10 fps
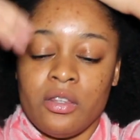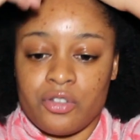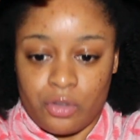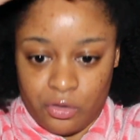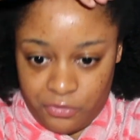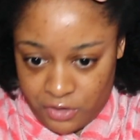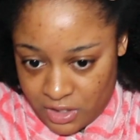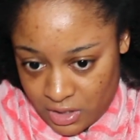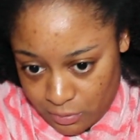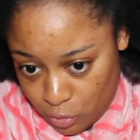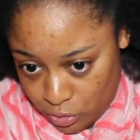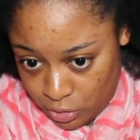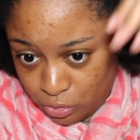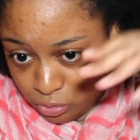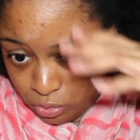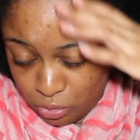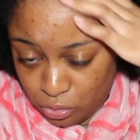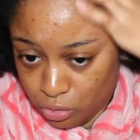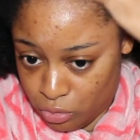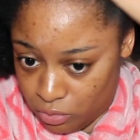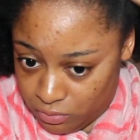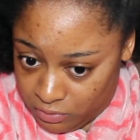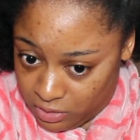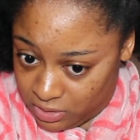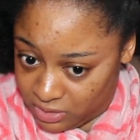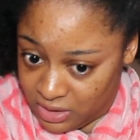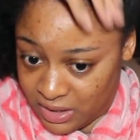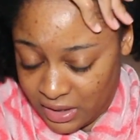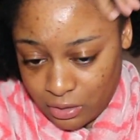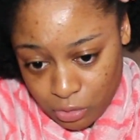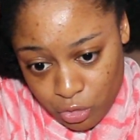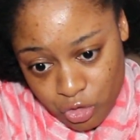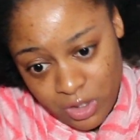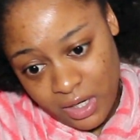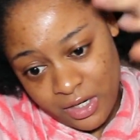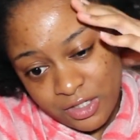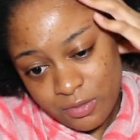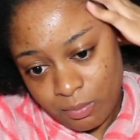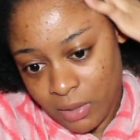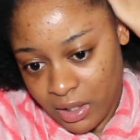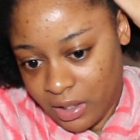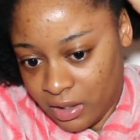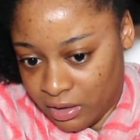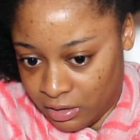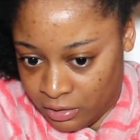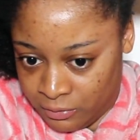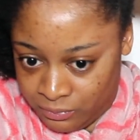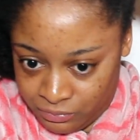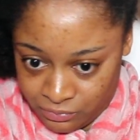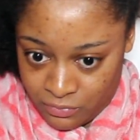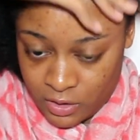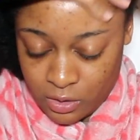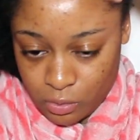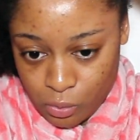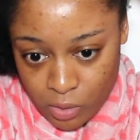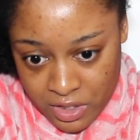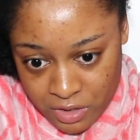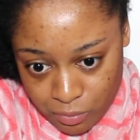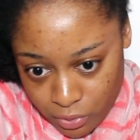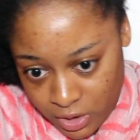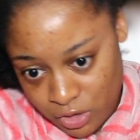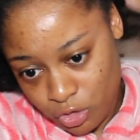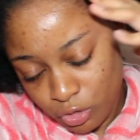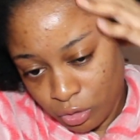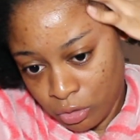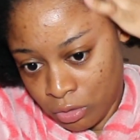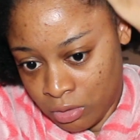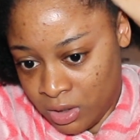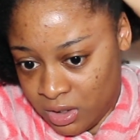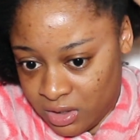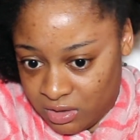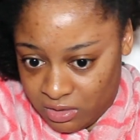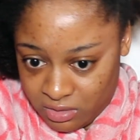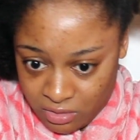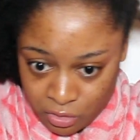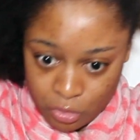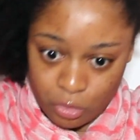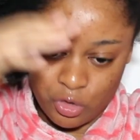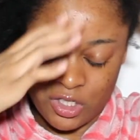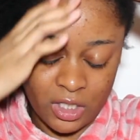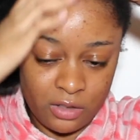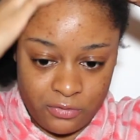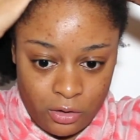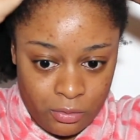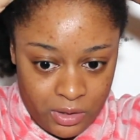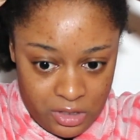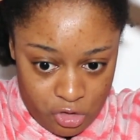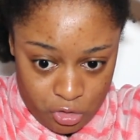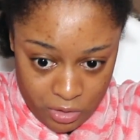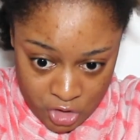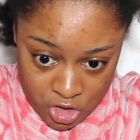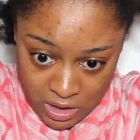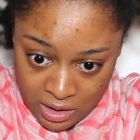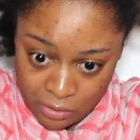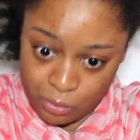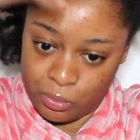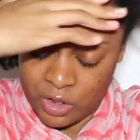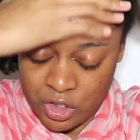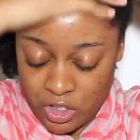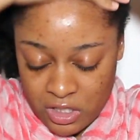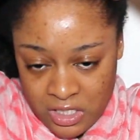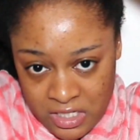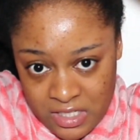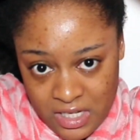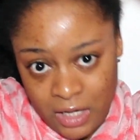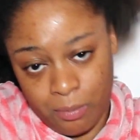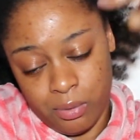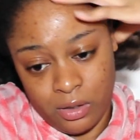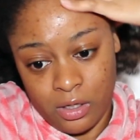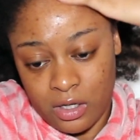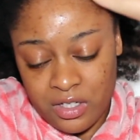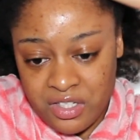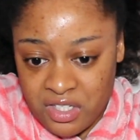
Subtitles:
So the first thing I'm going to do, like I told you guys, my hair was in braids, so you know it's kind of already stretched out, which is a plus.